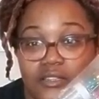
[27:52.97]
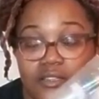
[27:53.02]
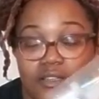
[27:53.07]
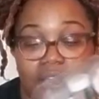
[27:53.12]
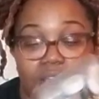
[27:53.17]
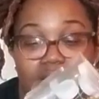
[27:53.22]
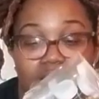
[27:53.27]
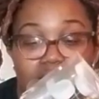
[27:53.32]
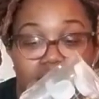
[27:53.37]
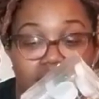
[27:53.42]

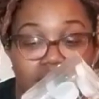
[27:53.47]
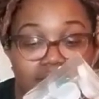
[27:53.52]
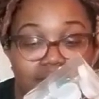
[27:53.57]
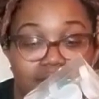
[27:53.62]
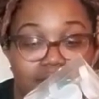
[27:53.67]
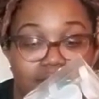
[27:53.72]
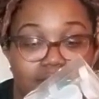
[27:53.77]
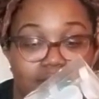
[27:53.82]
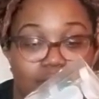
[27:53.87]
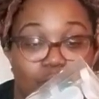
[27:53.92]
uh,
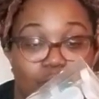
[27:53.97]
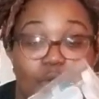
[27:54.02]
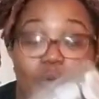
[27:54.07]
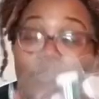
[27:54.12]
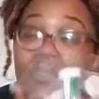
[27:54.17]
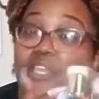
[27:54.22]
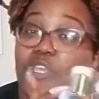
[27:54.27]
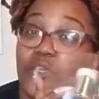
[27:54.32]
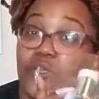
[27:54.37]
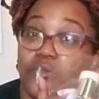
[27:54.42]
won't
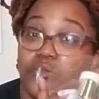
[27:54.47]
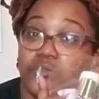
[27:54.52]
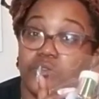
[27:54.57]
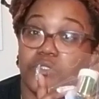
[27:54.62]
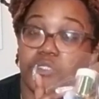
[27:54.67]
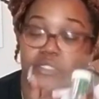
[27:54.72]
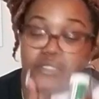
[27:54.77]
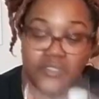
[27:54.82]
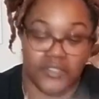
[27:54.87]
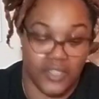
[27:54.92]
be
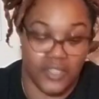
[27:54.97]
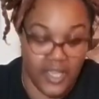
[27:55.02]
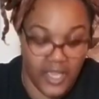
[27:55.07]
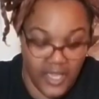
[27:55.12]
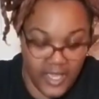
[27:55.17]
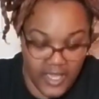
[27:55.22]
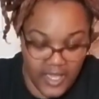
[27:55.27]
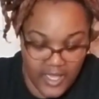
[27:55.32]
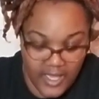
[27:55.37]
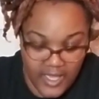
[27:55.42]
used
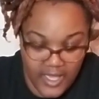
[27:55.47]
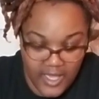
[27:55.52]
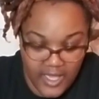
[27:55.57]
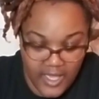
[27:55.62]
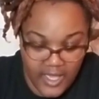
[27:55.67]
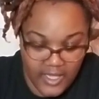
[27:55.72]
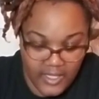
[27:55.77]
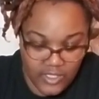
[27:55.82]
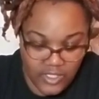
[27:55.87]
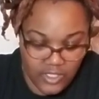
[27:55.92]

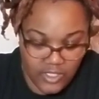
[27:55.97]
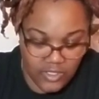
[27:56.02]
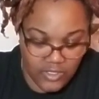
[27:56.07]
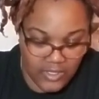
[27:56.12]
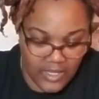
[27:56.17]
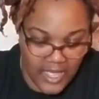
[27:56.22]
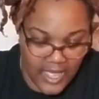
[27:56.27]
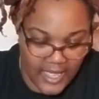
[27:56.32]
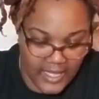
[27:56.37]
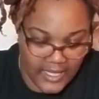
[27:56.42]
until
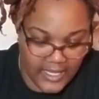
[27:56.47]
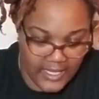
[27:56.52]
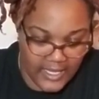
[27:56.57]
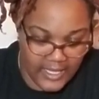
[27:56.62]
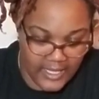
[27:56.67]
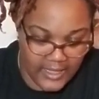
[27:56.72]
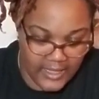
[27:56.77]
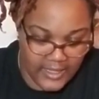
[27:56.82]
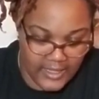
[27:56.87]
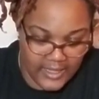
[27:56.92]
I
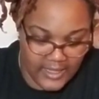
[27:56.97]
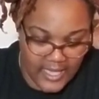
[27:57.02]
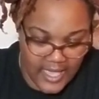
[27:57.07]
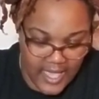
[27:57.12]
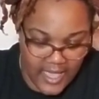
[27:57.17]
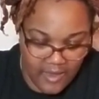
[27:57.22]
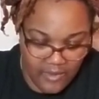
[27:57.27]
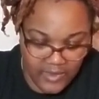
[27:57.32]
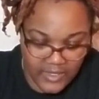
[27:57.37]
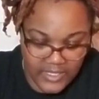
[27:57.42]
get
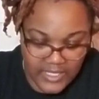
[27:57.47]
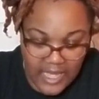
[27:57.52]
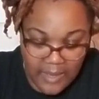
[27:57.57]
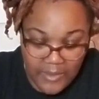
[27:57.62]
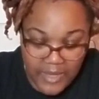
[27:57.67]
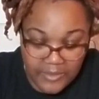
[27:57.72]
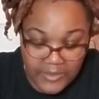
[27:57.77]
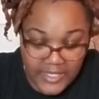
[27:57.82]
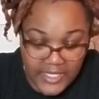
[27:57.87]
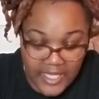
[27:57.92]
that, which I'm
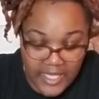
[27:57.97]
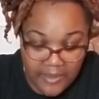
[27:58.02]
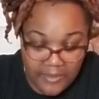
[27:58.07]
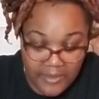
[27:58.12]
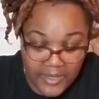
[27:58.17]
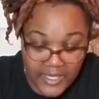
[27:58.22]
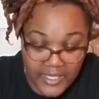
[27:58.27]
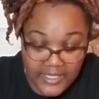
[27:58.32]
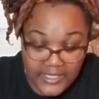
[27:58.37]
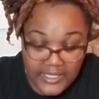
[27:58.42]
upset
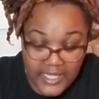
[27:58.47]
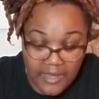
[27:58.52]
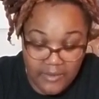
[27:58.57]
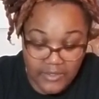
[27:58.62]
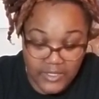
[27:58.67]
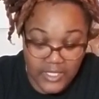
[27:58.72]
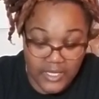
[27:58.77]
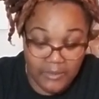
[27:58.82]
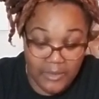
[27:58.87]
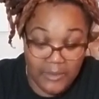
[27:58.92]
because that
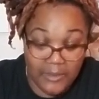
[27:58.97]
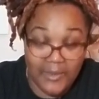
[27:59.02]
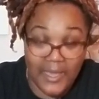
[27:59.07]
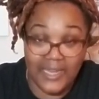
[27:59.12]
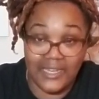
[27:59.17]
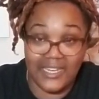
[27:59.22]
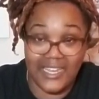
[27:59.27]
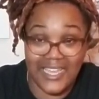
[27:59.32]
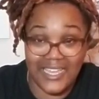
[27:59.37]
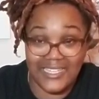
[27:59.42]
was going to be my
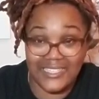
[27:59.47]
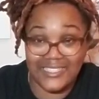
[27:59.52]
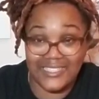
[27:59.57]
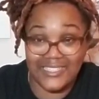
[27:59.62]
next